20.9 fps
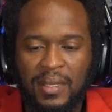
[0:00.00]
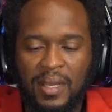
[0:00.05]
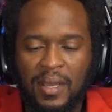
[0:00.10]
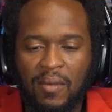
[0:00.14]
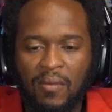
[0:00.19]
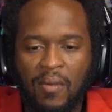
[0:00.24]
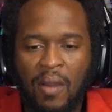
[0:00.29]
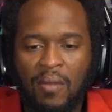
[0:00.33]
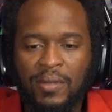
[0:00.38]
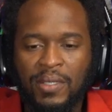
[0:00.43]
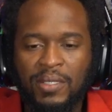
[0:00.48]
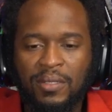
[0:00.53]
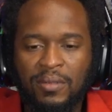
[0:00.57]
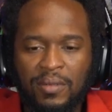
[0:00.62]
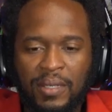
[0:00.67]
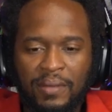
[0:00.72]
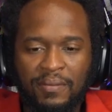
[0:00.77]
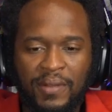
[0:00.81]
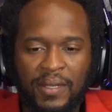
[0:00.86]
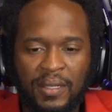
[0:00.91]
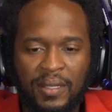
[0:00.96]
Why would you
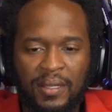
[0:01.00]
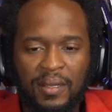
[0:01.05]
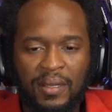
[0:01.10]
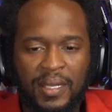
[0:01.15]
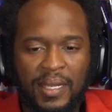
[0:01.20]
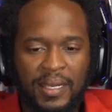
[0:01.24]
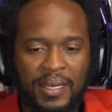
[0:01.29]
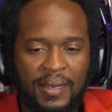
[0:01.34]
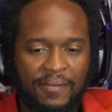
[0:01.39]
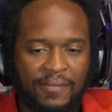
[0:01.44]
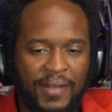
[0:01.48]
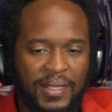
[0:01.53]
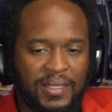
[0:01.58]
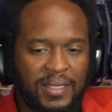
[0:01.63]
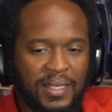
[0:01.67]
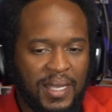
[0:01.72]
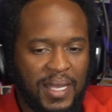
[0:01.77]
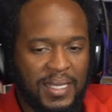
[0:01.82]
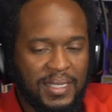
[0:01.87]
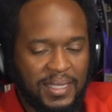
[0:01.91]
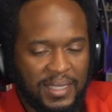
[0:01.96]
even look in the
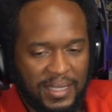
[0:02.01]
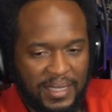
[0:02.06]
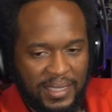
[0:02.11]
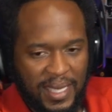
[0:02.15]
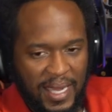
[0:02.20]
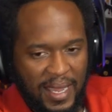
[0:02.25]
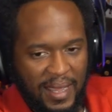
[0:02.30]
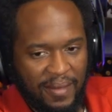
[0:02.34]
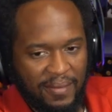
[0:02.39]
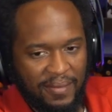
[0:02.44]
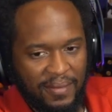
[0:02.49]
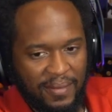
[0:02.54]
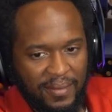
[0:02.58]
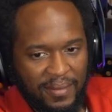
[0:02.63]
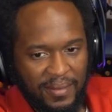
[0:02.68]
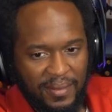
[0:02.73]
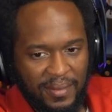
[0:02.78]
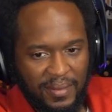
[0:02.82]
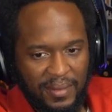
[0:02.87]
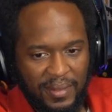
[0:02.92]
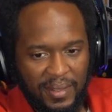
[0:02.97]
ventilation shaft?
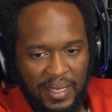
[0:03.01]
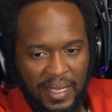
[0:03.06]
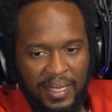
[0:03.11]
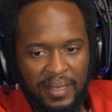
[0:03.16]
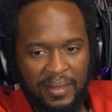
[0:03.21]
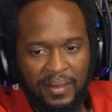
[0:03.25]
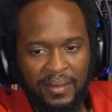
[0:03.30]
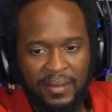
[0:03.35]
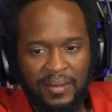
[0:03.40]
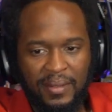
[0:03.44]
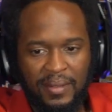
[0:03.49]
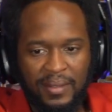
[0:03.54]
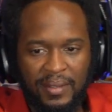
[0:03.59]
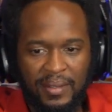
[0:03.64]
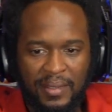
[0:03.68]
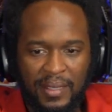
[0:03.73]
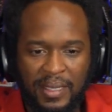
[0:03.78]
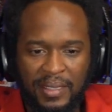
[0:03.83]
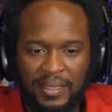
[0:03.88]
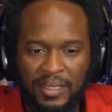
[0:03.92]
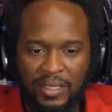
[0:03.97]
Either
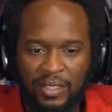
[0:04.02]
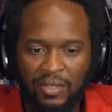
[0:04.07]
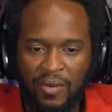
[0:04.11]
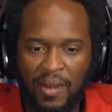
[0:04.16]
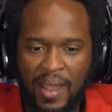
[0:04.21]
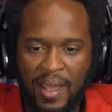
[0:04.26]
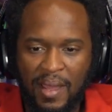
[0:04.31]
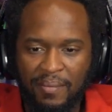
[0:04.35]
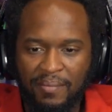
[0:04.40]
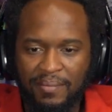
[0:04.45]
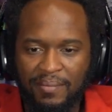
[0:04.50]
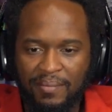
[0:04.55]
it's a trap.